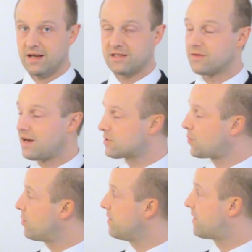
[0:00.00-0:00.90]
So that's
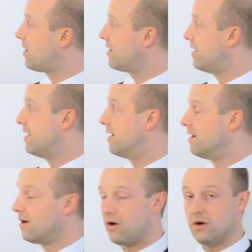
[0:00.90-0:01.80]
what we've got here.
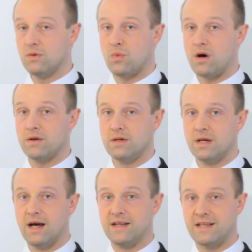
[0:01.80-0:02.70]
Oil 1,
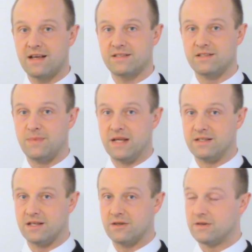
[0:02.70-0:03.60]
a test has
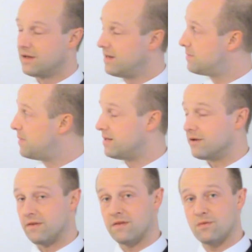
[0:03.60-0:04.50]
been done, it's been
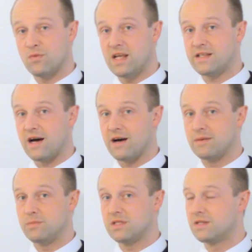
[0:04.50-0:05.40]
done 3
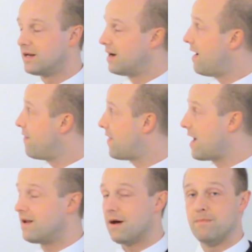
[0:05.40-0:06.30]
times, and
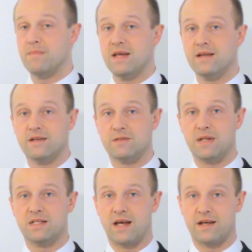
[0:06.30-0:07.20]
then a mean has
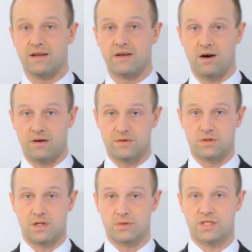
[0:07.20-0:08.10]
been taken of
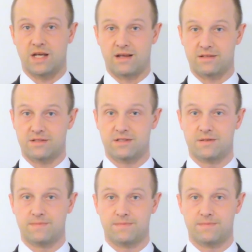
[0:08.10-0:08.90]
all those tests.